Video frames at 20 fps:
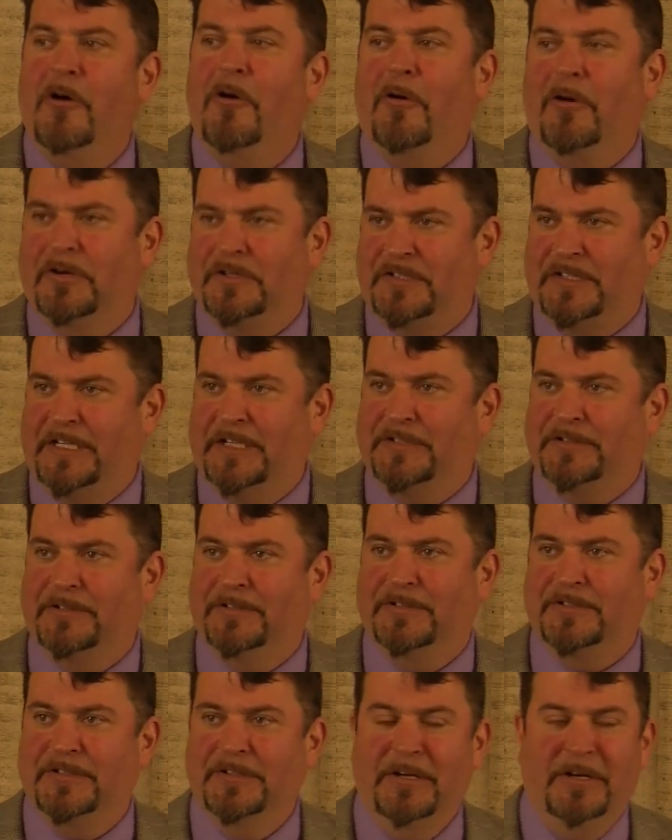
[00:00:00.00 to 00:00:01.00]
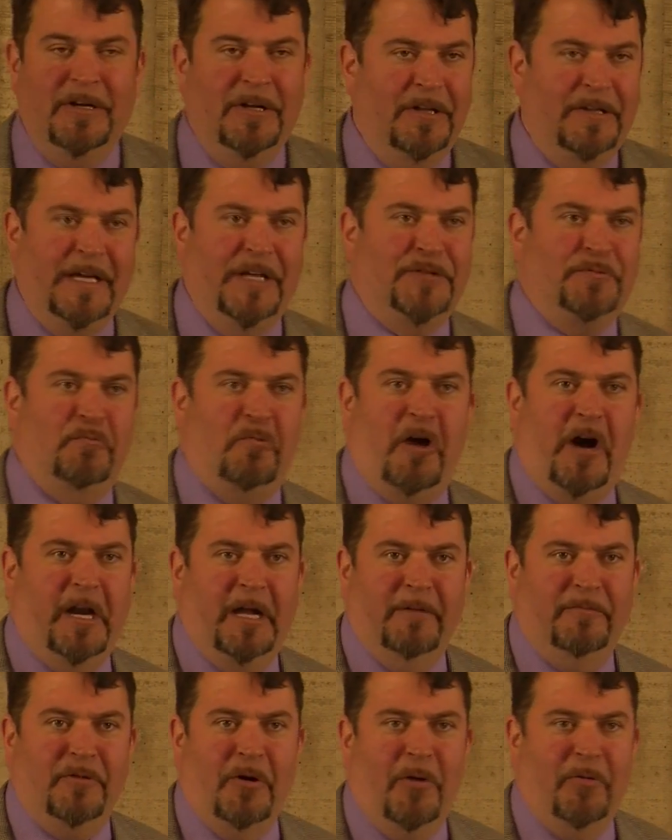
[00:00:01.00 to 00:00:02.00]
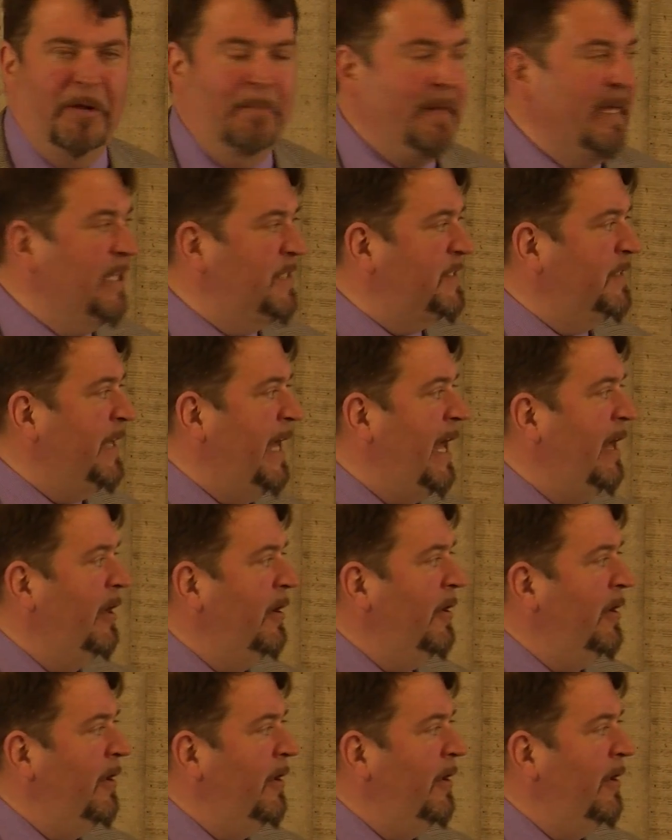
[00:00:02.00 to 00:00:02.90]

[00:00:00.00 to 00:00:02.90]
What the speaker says: or Caesars. They just want to own a piece of that.